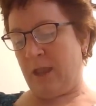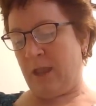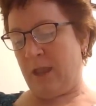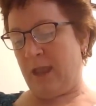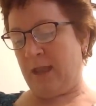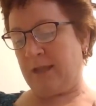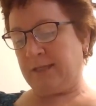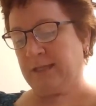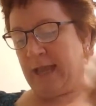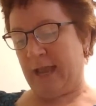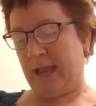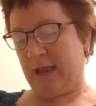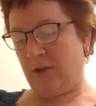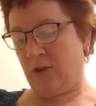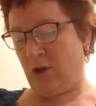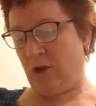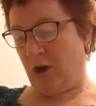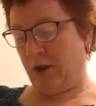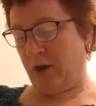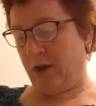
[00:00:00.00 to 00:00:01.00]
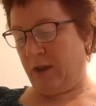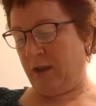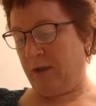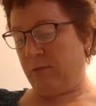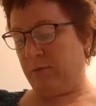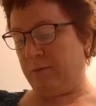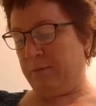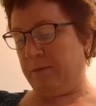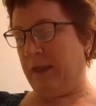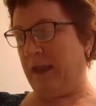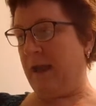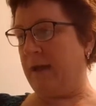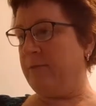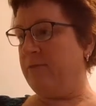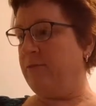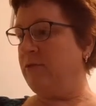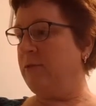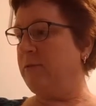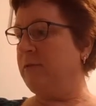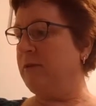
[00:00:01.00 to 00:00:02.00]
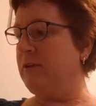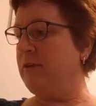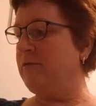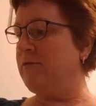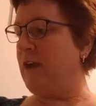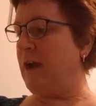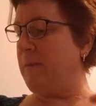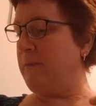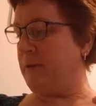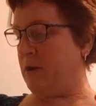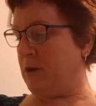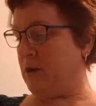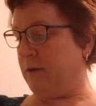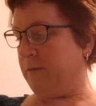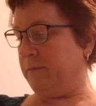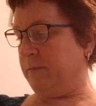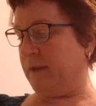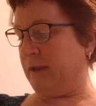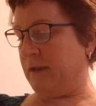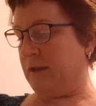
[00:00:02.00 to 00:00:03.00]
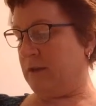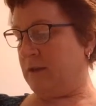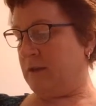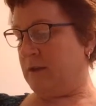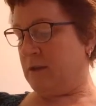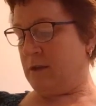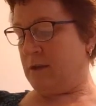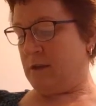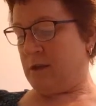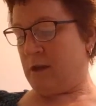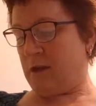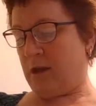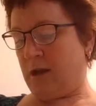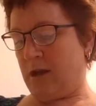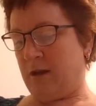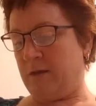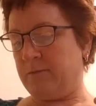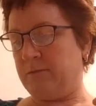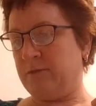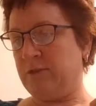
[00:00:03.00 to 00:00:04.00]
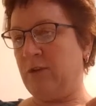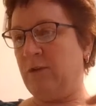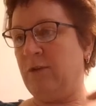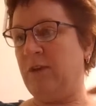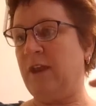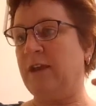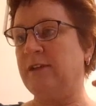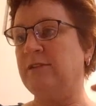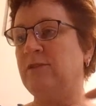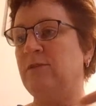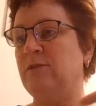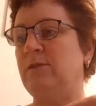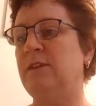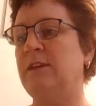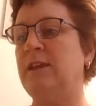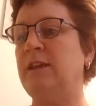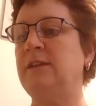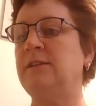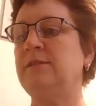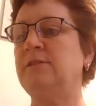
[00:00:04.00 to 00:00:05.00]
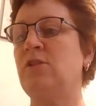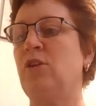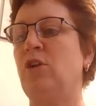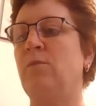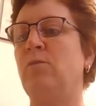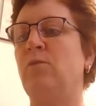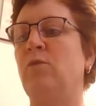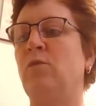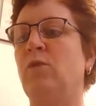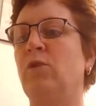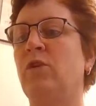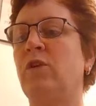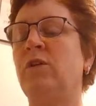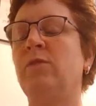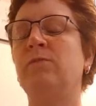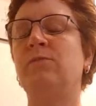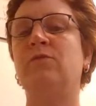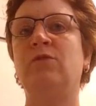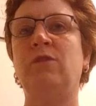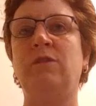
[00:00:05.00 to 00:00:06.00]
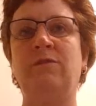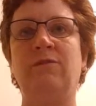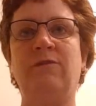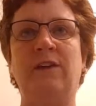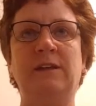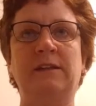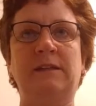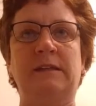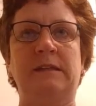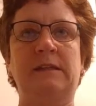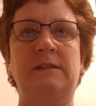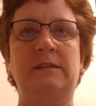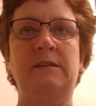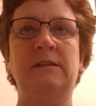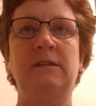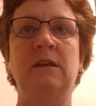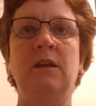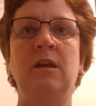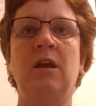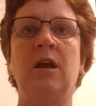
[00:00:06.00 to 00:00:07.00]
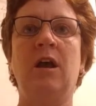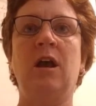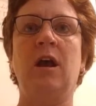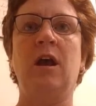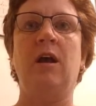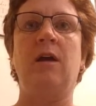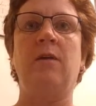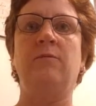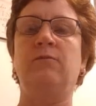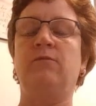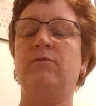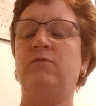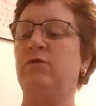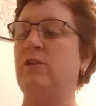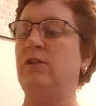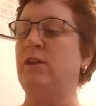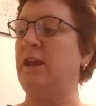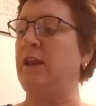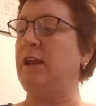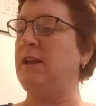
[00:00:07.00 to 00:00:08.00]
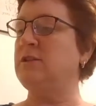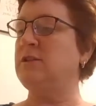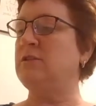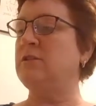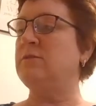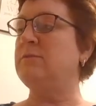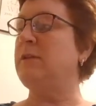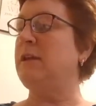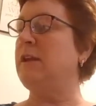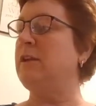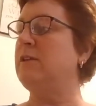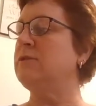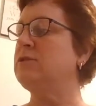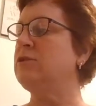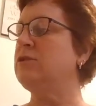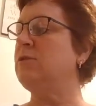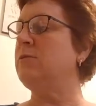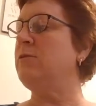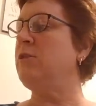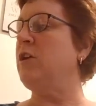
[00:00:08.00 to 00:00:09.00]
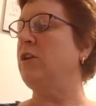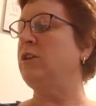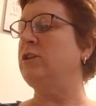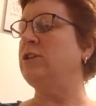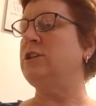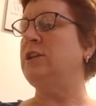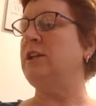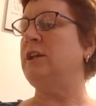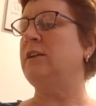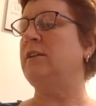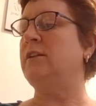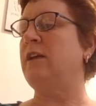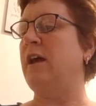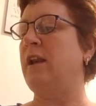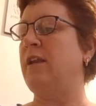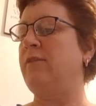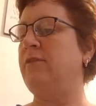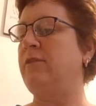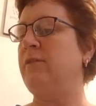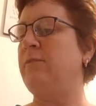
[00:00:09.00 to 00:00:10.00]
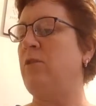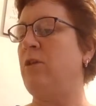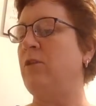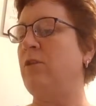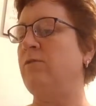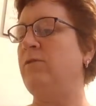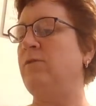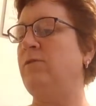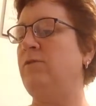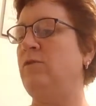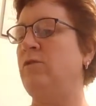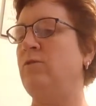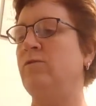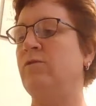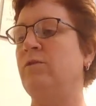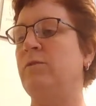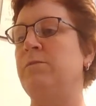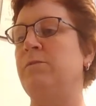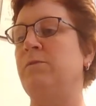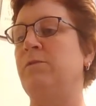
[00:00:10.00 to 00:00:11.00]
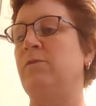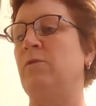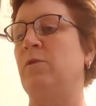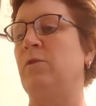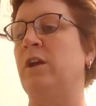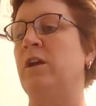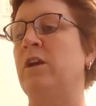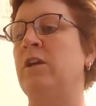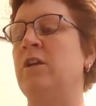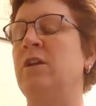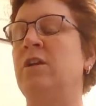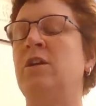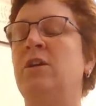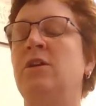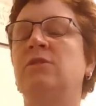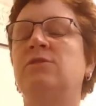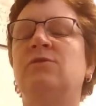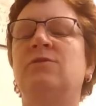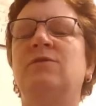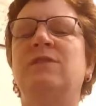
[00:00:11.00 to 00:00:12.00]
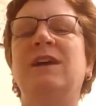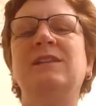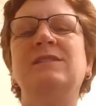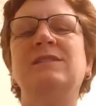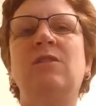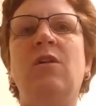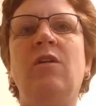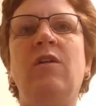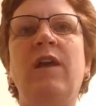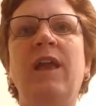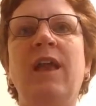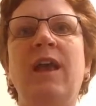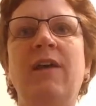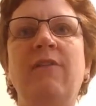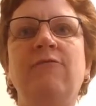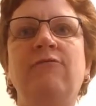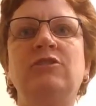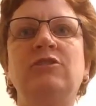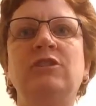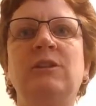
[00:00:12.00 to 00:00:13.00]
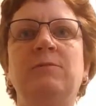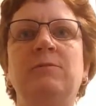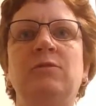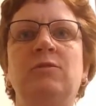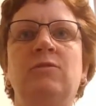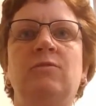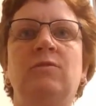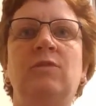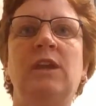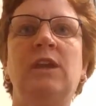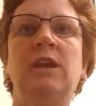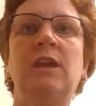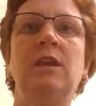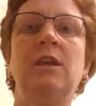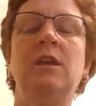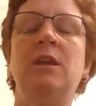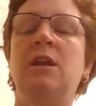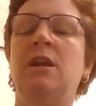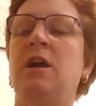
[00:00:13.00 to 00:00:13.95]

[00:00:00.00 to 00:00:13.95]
And tachycardia would be abnormally rapid heartbeat. So these are more prefixes relating to medical terminology, and a lot of them are reviewed from before. So that's all I have for chapter 3.